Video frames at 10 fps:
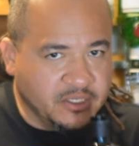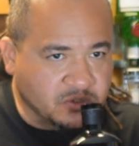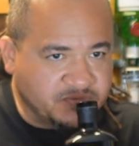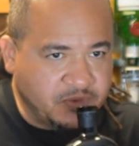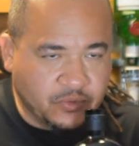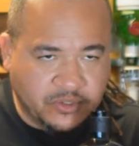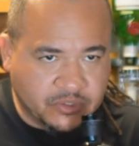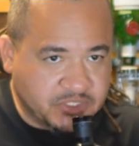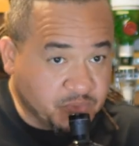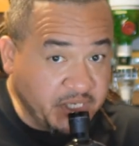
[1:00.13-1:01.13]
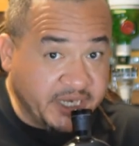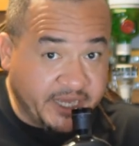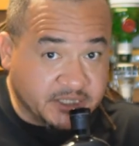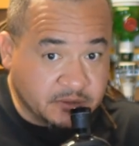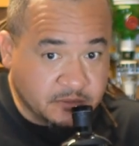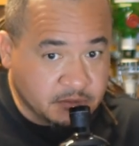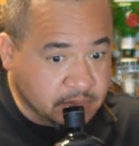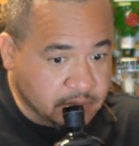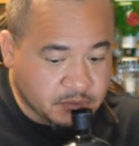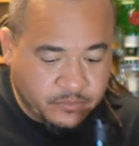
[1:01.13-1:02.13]
notes, floral notes. It's really nice.
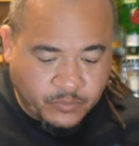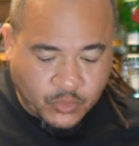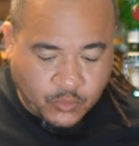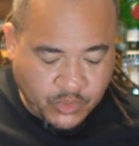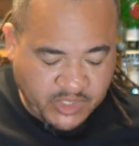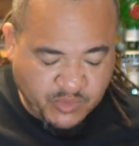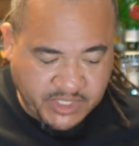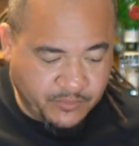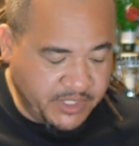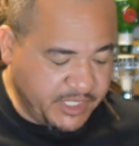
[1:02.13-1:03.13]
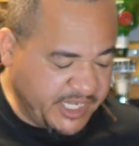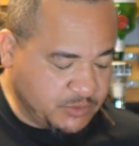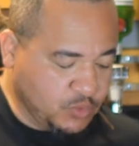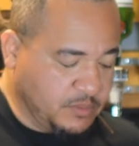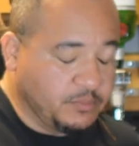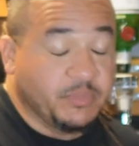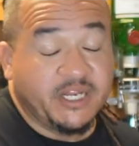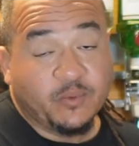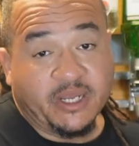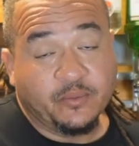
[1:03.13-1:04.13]
Really nice rum. But
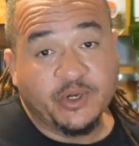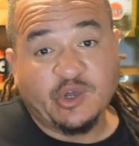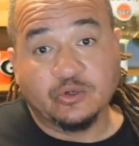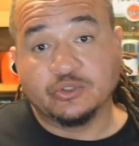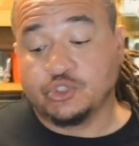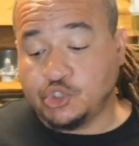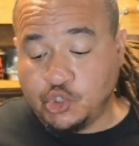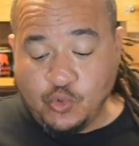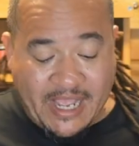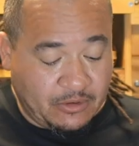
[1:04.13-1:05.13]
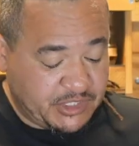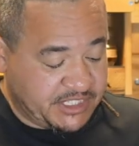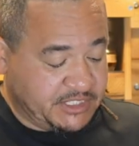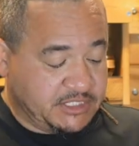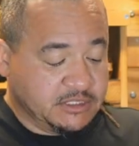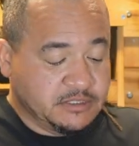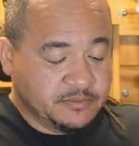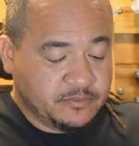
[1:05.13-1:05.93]
anyway, we're going to go 2 ounces